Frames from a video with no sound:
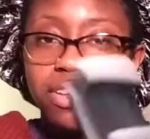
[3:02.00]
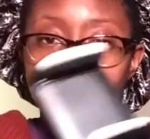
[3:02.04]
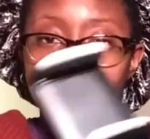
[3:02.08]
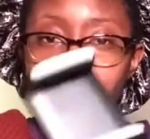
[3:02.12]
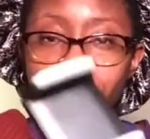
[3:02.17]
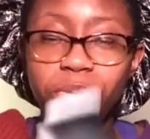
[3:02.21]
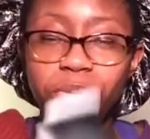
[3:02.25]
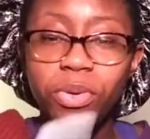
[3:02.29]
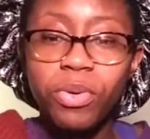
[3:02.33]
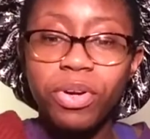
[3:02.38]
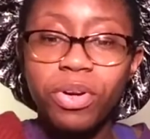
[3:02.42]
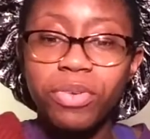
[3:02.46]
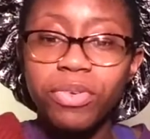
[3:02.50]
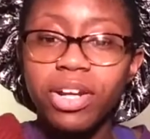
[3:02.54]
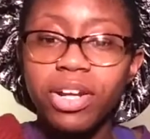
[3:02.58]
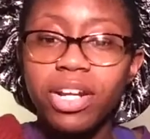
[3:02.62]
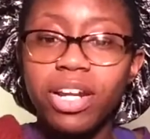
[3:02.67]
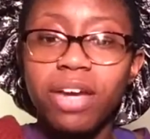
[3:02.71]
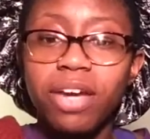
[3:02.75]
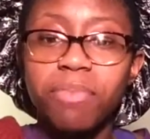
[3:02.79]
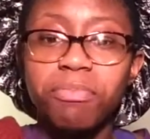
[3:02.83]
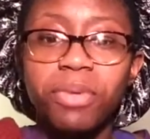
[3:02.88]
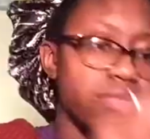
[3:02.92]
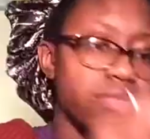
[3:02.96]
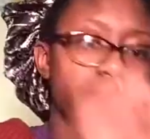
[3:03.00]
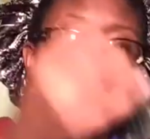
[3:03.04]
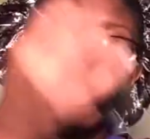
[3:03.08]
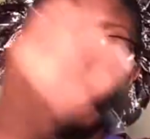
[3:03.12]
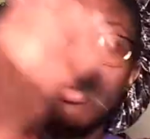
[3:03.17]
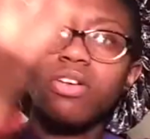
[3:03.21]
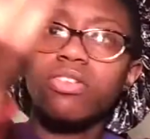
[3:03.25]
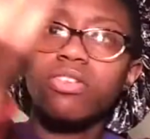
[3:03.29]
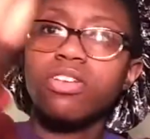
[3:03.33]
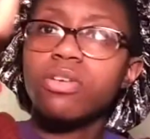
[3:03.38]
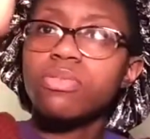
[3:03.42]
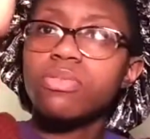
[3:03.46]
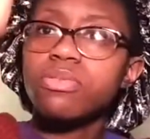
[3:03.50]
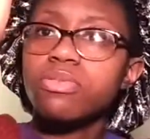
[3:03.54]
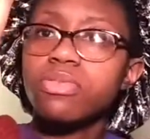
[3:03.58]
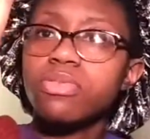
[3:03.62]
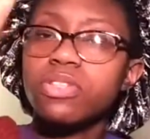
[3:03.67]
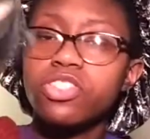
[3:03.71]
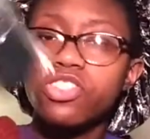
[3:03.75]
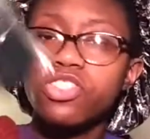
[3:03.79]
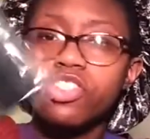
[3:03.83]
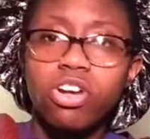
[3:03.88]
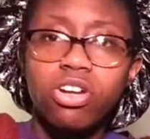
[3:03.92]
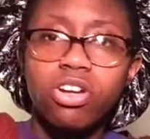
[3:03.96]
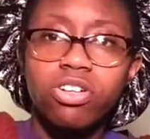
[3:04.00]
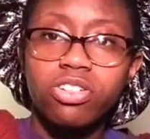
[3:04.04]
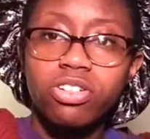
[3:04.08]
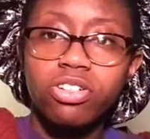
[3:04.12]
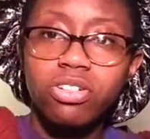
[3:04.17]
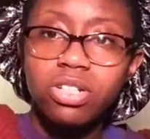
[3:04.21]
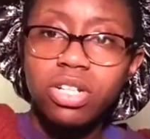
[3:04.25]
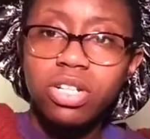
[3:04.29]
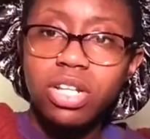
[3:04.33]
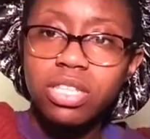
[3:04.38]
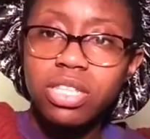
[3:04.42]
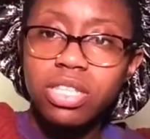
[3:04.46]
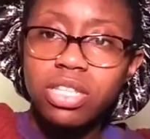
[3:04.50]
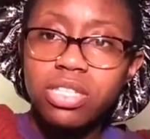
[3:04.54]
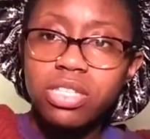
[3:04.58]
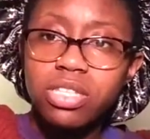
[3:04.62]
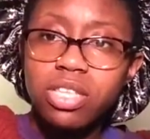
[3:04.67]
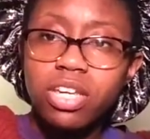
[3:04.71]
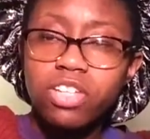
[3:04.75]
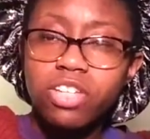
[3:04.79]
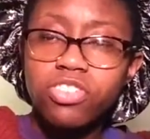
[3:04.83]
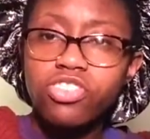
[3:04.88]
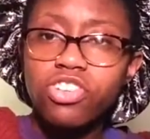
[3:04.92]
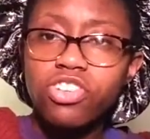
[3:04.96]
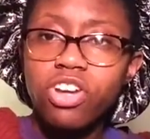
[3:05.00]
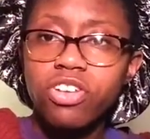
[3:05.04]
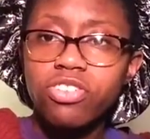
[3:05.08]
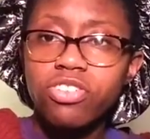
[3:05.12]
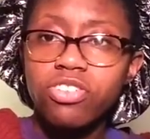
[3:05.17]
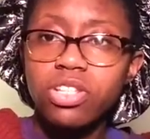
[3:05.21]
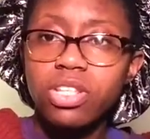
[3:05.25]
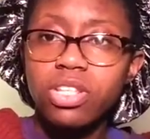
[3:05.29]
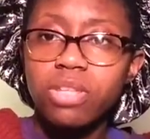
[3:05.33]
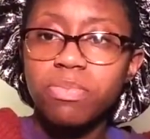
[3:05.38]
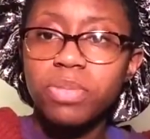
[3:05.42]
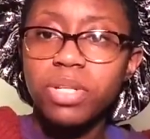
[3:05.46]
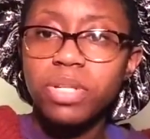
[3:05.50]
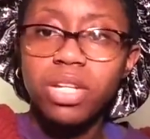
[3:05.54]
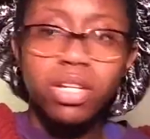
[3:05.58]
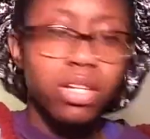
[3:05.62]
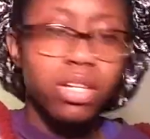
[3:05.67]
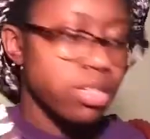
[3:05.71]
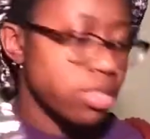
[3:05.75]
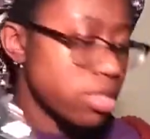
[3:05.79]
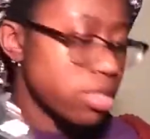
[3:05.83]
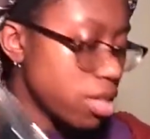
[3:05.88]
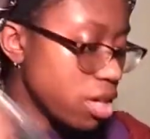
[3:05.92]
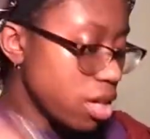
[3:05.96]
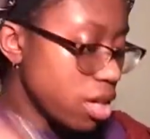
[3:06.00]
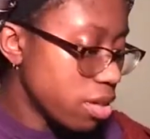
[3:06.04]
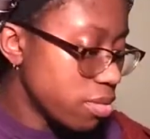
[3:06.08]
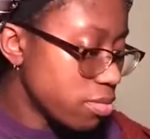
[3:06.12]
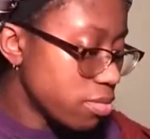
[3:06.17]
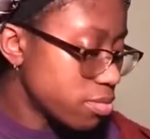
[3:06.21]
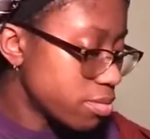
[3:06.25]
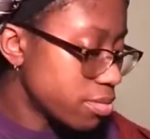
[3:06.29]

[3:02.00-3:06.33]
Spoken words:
I'm recording right now. Oh, it comes with a charger. I think it's like a charger plug thing.